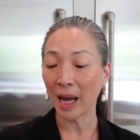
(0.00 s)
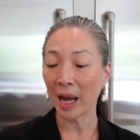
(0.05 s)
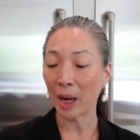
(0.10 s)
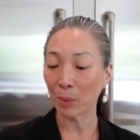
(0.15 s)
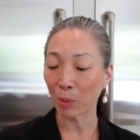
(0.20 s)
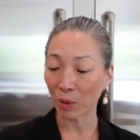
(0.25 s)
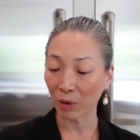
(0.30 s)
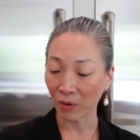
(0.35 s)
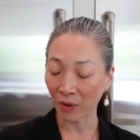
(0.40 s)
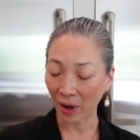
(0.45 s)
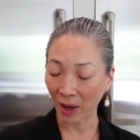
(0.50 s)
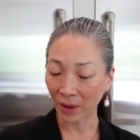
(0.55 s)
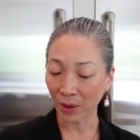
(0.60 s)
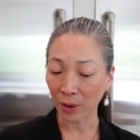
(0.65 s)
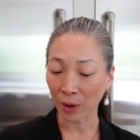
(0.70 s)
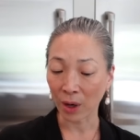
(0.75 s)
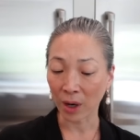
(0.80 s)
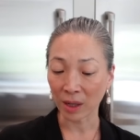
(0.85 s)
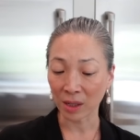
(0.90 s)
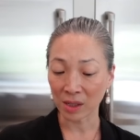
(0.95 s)
and provide
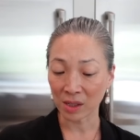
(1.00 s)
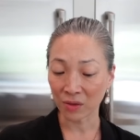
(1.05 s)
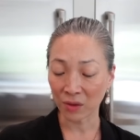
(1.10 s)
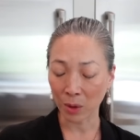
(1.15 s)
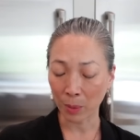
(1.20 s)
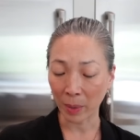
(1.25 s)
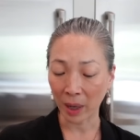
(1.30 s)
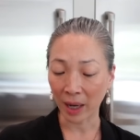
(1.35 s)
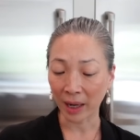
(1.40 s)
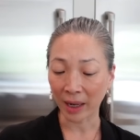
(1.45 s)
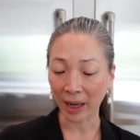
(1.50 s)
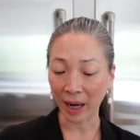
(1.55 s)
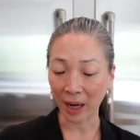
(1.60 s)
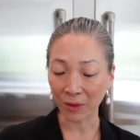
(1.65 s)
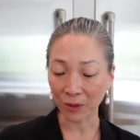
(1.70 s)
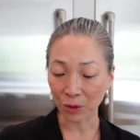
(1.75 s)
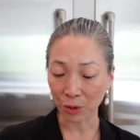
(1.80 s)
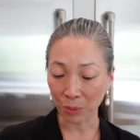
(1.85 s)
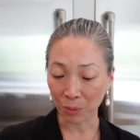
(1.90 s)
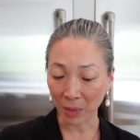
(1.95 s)
their honest feedback.
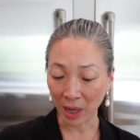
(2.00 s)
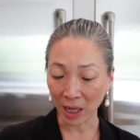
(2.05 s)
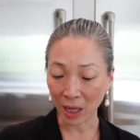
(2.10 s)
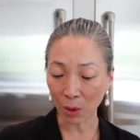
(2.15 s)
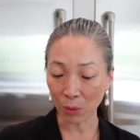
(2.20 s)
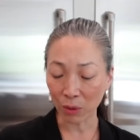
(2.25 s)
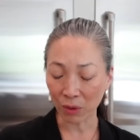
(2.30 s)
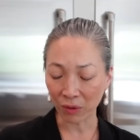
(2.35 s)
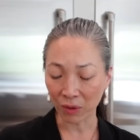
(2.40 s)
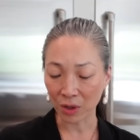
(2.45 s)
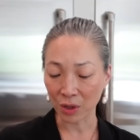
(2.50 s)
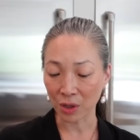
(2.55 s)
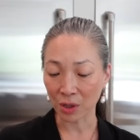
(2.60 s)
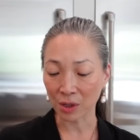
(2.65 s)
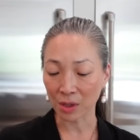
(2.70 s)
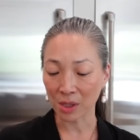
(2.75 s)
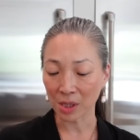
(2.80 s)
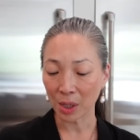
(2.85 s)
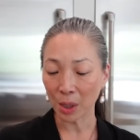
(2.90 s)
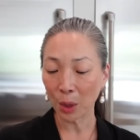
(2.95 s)
After many
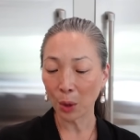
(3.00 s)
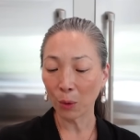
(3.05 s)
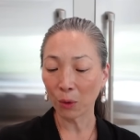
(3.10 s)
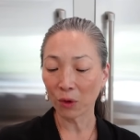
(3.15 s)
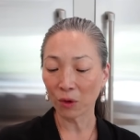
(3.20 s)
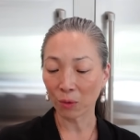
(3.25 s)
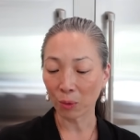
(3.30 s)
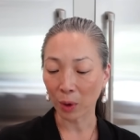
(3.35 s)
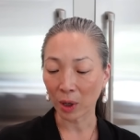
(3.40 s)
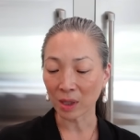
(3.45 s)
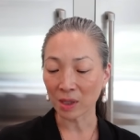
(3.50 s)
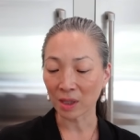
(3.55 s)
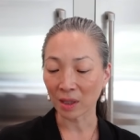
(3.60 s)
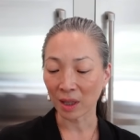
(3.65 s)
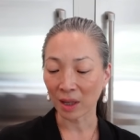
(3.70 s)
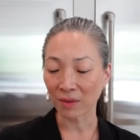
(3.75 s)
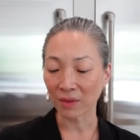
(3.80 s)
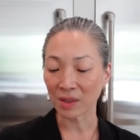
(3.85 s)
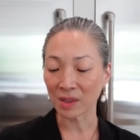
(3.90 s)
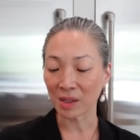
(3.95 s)
revisions, we've brought to
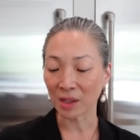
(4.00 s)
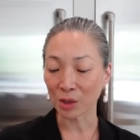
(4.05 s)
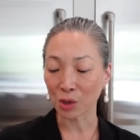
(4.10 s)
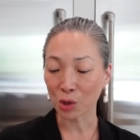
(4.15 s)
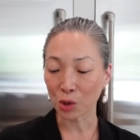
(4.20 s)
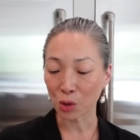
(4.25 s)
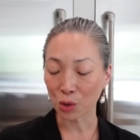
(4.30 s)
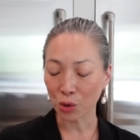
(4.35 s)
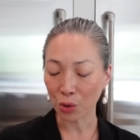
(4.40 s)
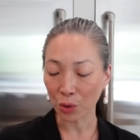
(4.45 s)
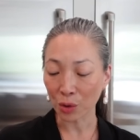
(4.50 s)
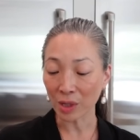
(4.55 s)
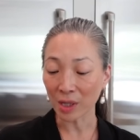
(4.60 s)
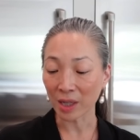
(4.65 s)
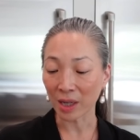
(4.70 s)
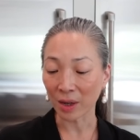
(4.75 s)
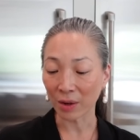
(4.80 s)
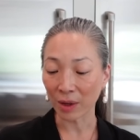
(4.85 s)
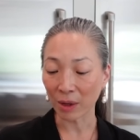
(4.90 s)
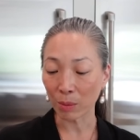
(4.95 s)
life this
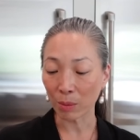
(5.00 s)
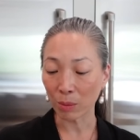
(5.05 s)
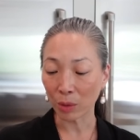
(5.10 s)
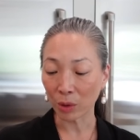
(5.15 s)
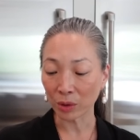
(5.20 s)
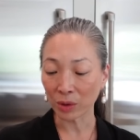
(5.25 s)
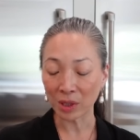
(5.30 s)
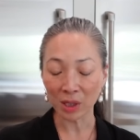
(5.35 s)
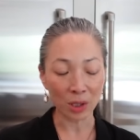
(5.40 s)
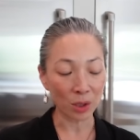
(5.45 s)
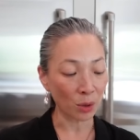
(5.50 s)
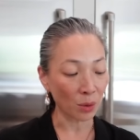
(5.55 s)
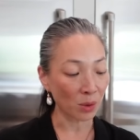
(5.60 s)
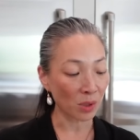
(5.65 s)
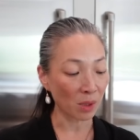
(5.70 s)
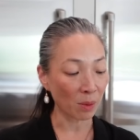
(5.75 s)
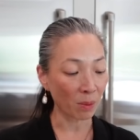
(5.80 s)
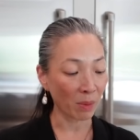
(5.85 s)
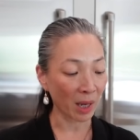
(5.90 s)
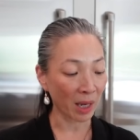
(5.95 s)
extraordinary
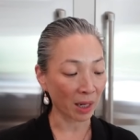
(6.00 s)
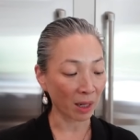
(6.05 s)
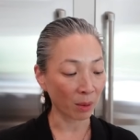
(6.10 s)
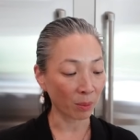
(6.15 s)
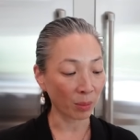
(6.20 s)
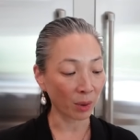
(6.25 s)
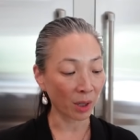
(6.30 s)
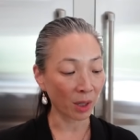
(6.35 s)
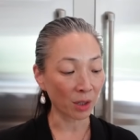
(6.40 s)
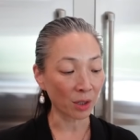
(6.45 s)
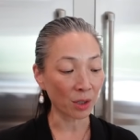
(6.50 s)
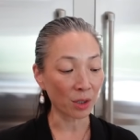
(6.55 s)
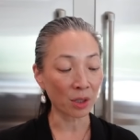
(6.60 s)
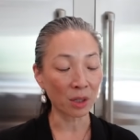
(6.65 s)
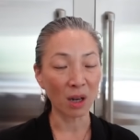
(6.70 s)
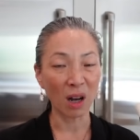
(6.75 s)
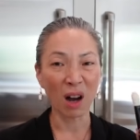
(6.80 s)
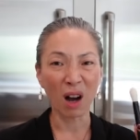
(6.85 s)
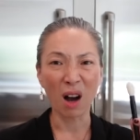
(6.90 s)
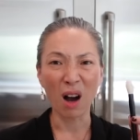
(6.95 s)
multi-use makeup brush.
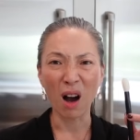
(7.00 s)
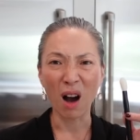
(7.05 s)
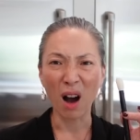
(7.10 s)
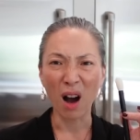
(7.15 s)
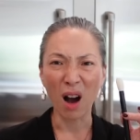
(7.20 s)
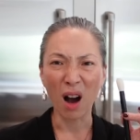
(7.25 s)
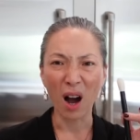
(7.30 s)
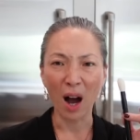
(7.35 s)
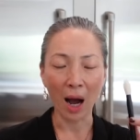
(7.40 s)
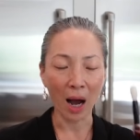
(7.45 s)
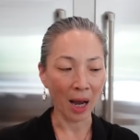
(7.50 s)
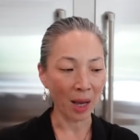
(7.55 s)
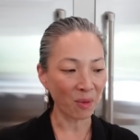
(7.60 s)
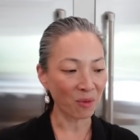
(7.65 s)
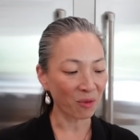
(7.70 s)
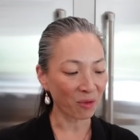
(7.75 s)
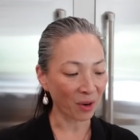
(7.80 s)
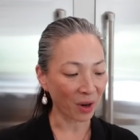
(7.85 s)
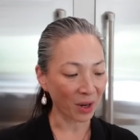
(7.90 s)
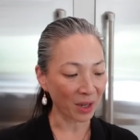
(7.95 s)
I am
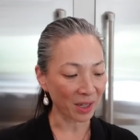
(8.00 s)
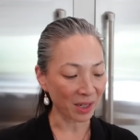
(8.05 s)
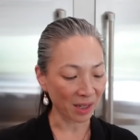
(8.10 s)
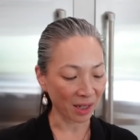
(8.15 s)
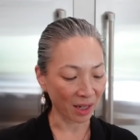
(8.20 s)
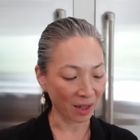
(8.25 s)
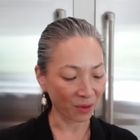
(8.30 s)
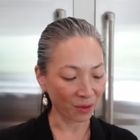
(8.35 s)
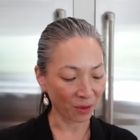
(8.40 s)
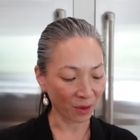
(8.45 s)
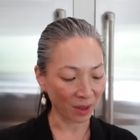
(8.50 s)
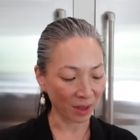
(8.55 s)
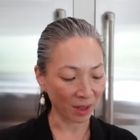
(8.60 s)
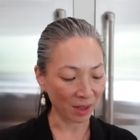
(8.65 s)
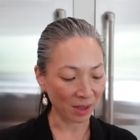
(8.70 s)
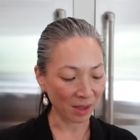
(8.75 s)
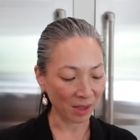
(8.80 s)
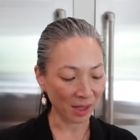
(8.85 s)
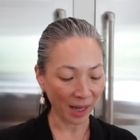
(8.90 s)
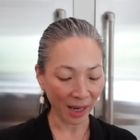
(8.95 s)
very excited for
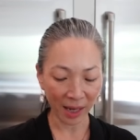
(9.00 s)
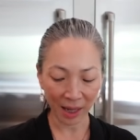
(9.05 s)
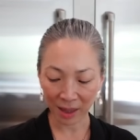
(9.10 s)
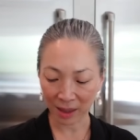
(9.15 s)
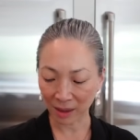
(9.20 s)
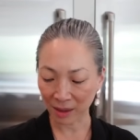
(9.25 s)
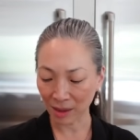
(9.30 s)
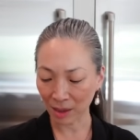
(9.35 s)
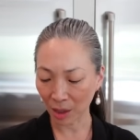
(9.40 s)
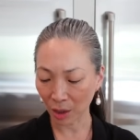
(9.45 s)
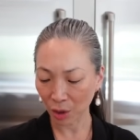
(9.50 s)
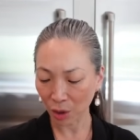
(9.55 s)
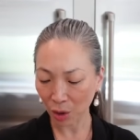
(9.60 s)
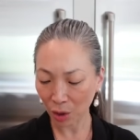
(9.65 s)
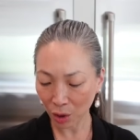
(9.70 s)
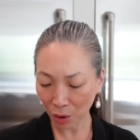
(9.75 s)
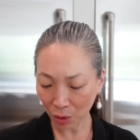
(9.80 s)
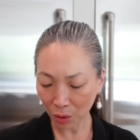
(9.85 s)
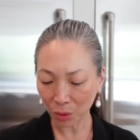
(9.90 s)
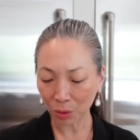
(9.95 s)
this and a
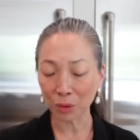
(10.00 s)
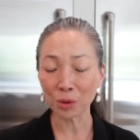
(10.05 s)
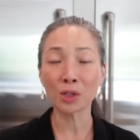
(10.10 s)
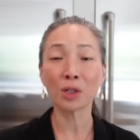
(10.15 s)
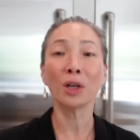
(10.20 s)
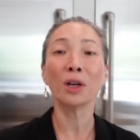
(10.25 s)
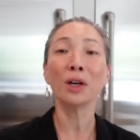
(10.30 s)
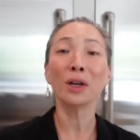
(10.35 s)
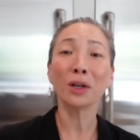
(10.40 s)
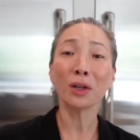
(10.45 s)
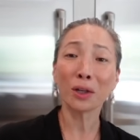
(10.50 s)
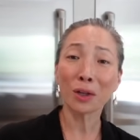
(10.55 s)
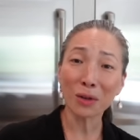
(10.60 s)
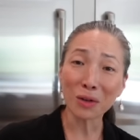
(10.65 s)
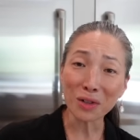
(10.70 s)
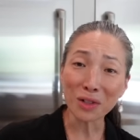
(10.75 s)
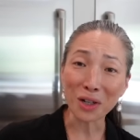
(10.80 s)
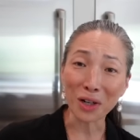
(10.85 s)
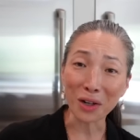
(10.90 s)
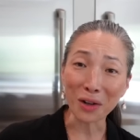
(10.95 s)
huge,
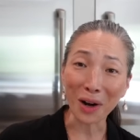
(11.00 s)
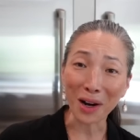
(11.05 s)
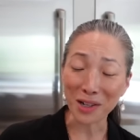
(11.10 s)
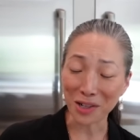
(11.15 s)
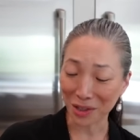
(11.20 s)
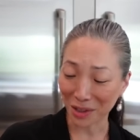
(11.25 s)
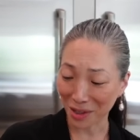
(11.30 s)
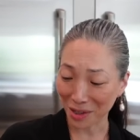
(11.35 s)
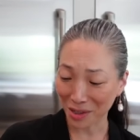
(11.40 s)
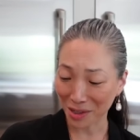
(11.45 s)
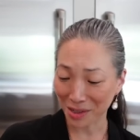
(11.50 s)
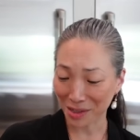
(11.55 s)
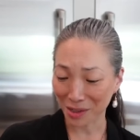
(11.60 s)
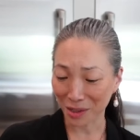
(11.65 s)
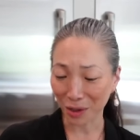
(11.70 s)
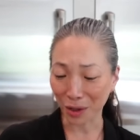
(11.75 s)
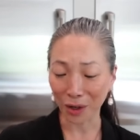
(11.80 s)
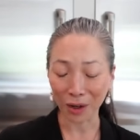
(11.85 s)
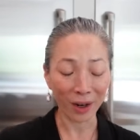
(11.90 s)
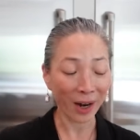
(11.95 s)
huge congratulations to
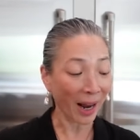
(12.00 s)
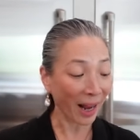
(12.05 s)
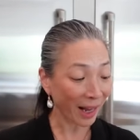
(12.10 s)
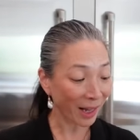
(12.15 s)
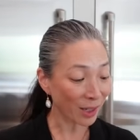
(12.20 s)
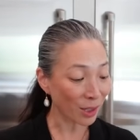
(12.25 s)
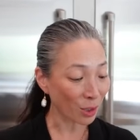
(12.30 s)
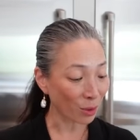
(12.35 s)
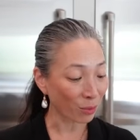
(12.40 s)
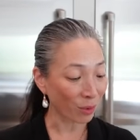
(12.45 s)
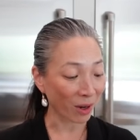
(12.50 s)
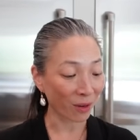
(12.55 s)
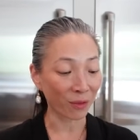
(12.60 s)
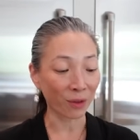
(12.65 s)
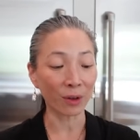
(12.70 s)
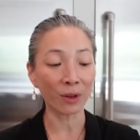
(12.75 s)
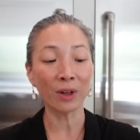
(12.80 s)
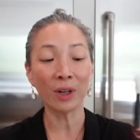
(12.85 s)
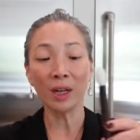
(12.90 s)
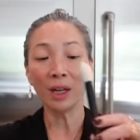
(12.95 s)
her and to
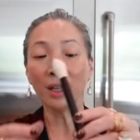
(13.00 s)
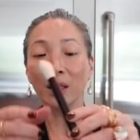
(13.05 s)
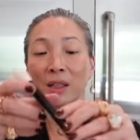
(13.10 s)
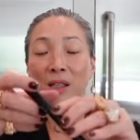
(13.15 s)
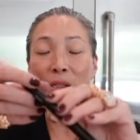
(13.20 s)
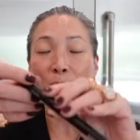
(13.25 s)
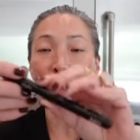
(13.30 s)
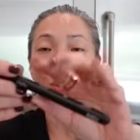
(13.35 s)
Rephr. This